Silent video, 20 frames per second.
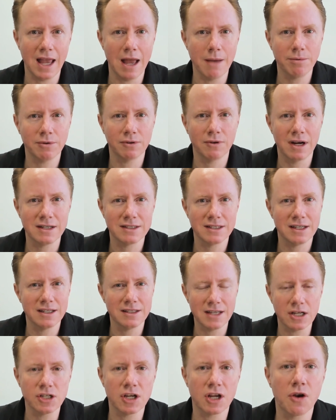capital raising
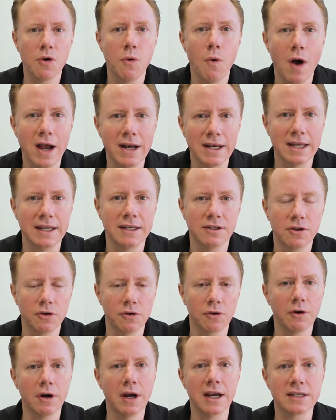is actually quite
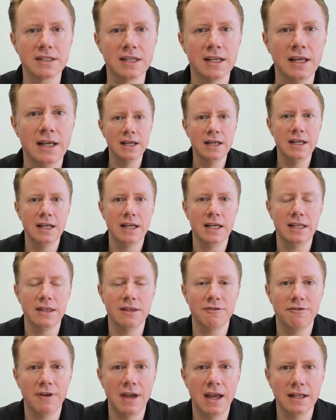incorrect, in
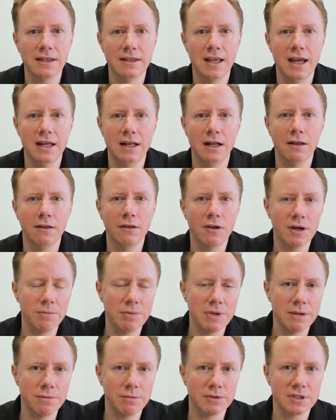the fact that a lot of
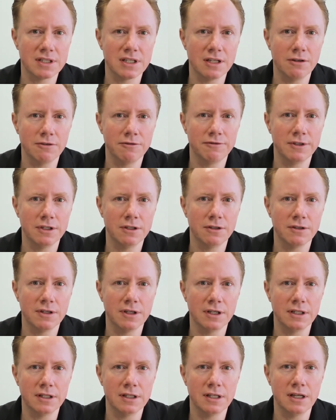people still feel
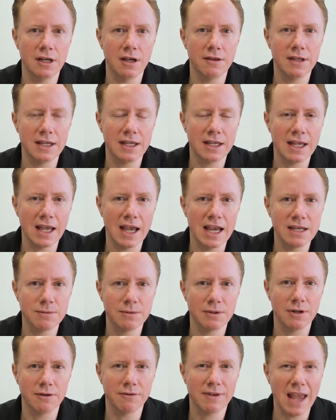that the
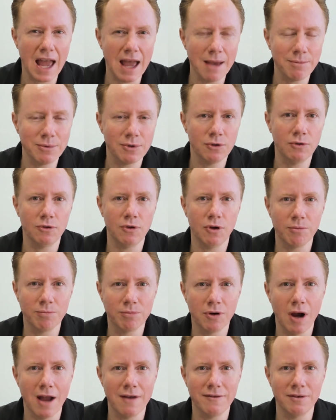engagement of capital or
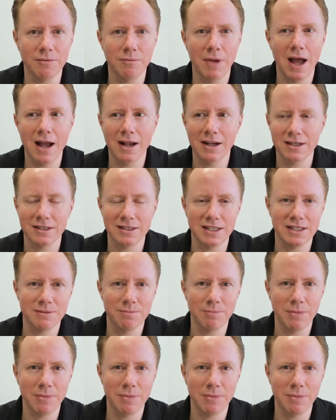private markets is